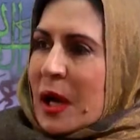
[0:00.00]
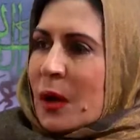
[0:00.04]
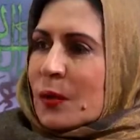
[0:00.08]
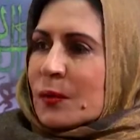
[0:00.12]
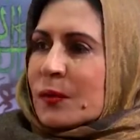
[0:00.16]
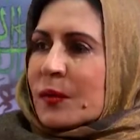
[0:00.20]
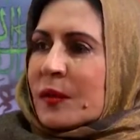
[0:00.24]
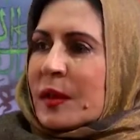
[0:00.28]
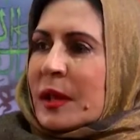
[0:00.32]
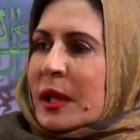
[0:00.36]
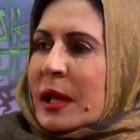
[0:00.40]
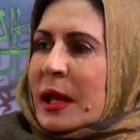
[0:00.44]

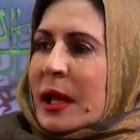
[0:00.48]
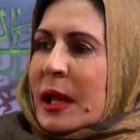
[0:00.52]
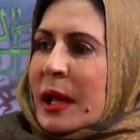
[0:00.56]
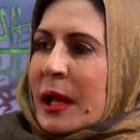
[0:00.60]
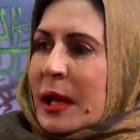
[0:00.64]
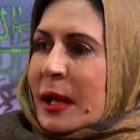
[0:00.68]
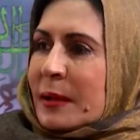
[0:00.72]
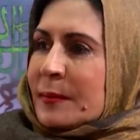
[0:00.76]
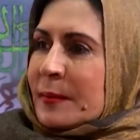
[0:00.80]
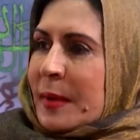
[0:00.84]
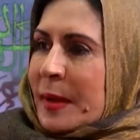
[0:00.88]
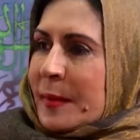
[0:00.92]
out there,
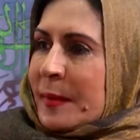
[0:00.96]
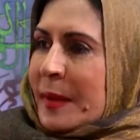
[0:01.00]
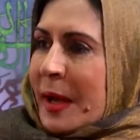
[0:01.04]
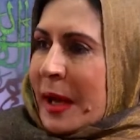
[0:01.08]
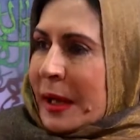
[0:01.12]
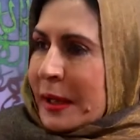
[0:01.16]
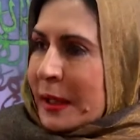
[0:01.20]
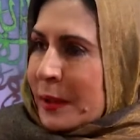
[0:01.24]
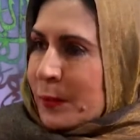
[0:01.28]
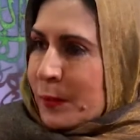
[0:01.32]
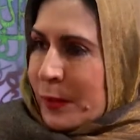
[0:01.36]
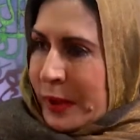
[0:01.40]
and maybe
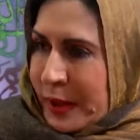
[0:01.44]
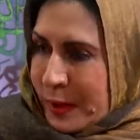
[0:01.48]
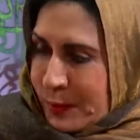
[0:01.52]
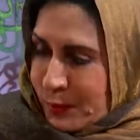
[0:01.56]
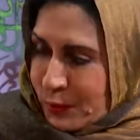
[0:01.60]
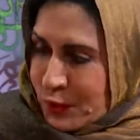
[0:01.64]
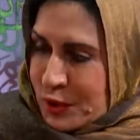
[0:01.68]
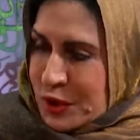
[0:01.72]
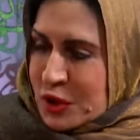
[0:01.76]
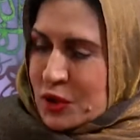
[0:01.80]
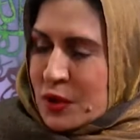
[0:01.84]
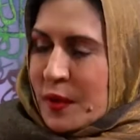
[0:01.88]
I can we can
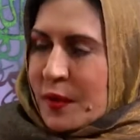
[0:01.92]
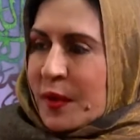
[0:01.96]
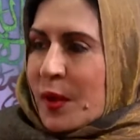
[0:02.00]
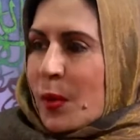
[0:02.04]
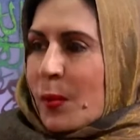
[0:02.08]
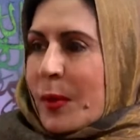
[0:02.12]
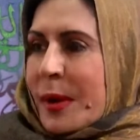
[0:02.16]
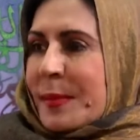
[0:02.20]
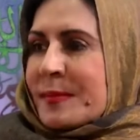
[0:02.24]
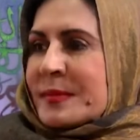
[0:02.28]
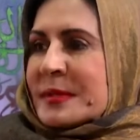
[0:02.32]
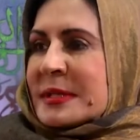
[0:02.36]
put it on the
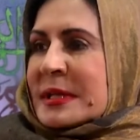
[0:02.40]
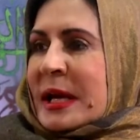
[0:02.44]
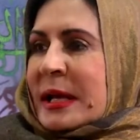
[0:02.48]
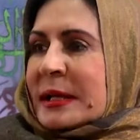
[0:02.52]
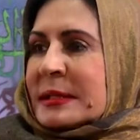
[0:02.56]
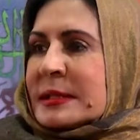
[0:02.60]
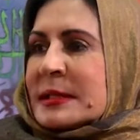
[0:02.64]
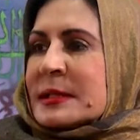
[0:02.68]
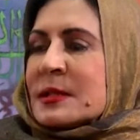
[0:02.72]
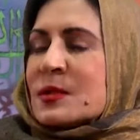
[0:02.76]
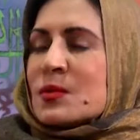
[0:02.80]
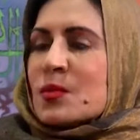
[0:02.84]

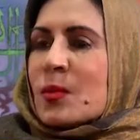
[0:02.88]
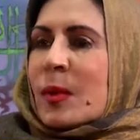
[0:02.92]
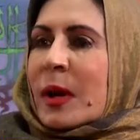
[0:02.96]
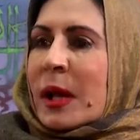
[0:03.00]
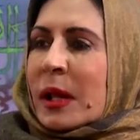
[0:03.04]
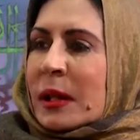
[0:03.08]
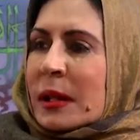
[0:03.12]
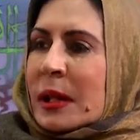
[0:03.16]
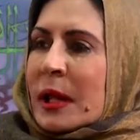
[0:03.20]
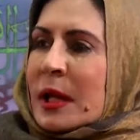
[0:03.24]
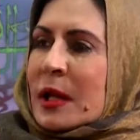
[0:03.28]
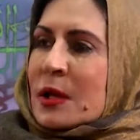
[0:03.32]
website as
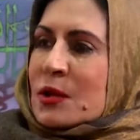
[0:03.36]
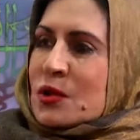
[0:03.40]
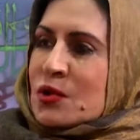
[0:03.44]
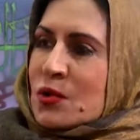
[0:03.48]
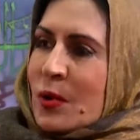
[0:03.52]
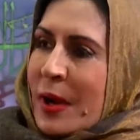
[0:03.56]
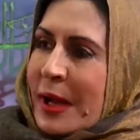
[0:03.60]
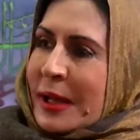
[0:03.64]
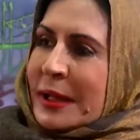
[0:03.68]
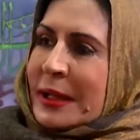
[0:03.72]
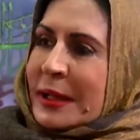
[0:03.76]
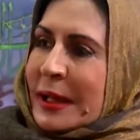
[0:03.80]
Fantastic.
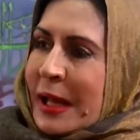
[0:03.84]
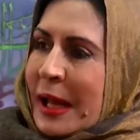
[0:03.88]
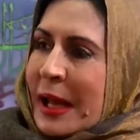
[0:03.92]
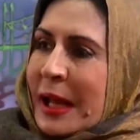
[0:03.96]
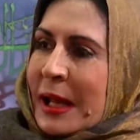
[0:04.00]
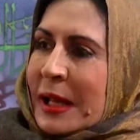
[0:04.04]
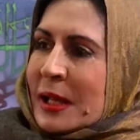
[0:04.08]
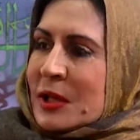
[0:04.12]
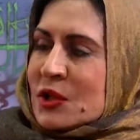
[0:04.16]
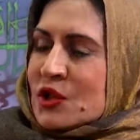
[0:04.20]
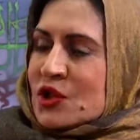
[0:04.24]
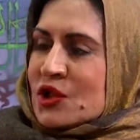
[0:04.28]
well to
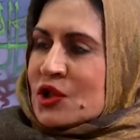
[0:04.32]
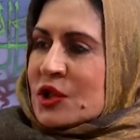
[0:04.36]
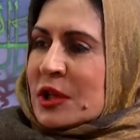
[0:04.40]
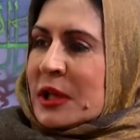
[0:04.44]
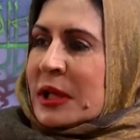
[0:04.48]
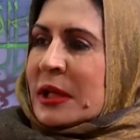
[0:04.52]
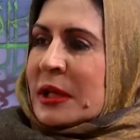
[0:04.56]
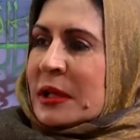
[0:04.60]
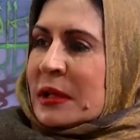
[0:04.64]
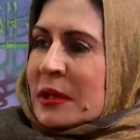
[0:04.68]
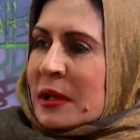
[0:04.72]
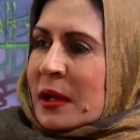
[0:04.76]
engage
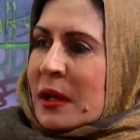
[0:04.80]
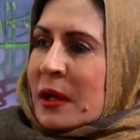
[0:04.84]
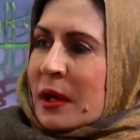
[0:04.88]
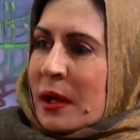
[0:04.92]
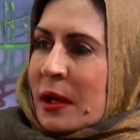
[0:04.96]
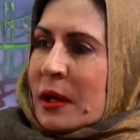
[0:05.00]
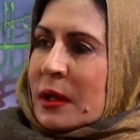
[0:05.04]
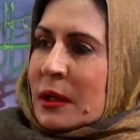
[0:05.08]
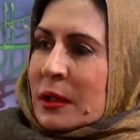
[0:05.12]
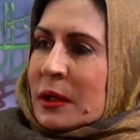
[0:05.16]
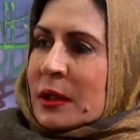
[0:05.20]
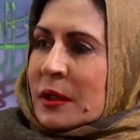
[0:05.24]
in
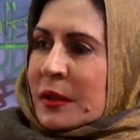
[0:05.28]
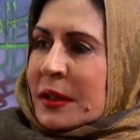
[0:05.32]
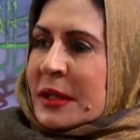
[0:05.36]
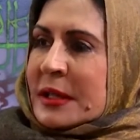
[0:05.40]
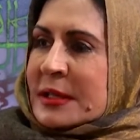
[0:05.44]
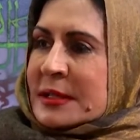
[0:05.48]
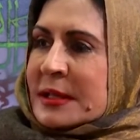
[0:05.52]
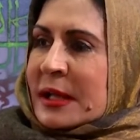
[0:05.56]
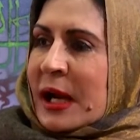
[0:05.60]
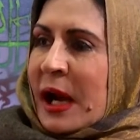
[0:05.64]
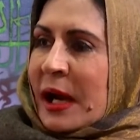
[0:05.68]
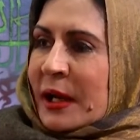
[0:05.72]

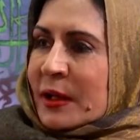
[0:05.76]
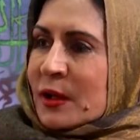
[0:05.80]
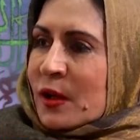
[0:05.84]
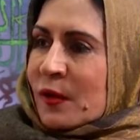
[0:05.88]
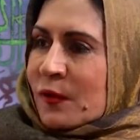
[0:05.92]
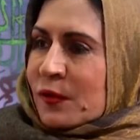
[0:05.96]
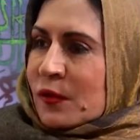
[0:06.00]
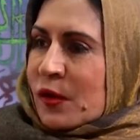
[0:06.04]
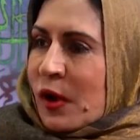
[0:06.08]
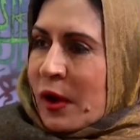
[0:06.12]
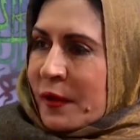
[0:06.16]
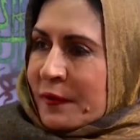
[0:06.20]
these kind
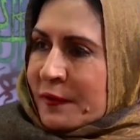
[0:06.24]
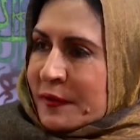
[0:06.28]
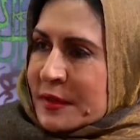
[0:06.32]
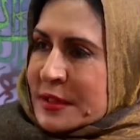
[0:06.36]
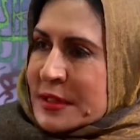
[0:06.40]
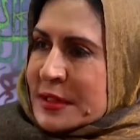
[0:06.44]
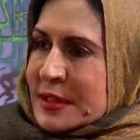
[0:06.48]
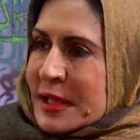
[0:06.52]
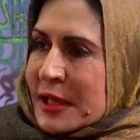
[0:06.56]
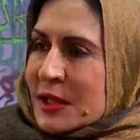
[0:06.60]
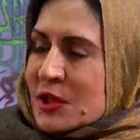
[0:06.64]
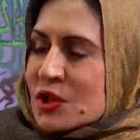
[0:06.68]
of
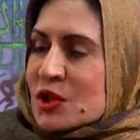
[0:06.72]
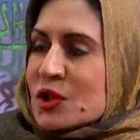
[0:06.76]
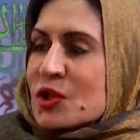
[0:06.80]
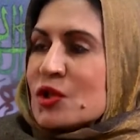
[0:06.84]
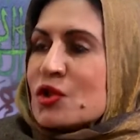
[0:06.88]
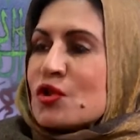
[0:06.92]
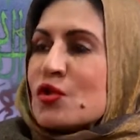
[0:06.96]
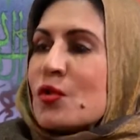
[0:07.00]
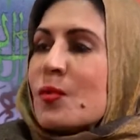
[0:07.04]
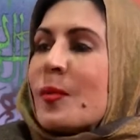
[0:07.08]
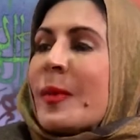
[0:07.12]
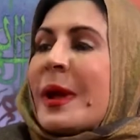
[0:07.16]

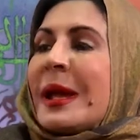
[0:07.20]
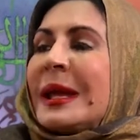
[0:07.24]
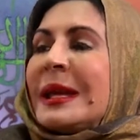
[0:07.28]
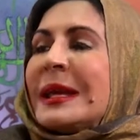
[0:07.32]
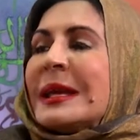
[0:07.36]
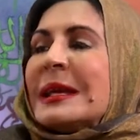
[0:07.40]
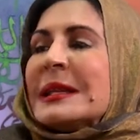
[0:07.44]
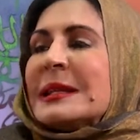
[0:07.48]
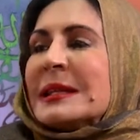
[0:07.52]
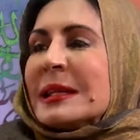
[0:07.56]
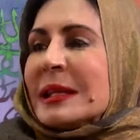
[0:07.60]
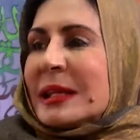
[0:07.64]
conversations to
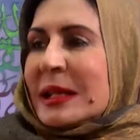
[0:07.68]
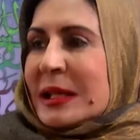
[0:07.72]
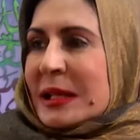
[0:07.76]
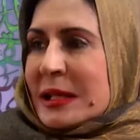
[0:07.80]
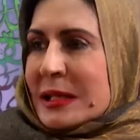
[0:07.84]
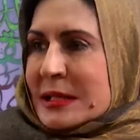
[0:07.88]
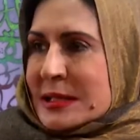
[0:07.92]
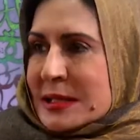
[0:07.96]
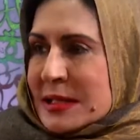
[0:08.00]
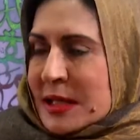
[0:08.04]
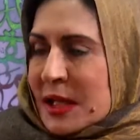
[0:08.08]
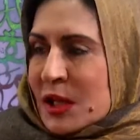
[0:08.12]
make it
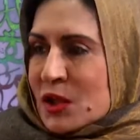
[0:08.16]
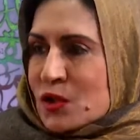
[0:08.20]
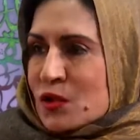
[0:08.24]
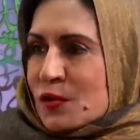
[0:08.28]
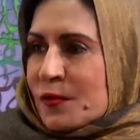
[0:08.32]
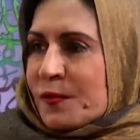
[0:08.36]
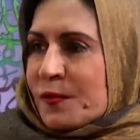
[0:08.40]
easier to